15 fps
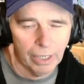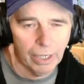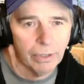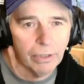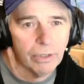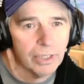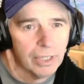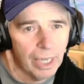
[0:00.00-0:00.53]

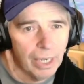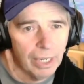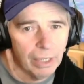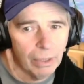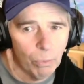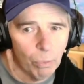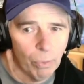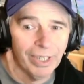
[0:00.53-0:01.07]

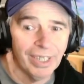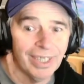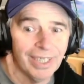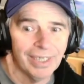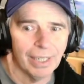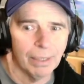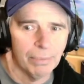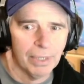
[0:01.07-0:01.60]
understanding what it
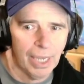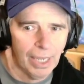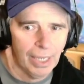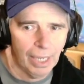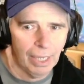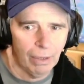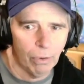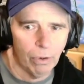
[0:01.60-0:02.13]
is I'm
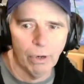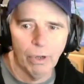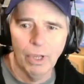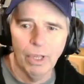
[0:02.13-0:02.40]
taking. Or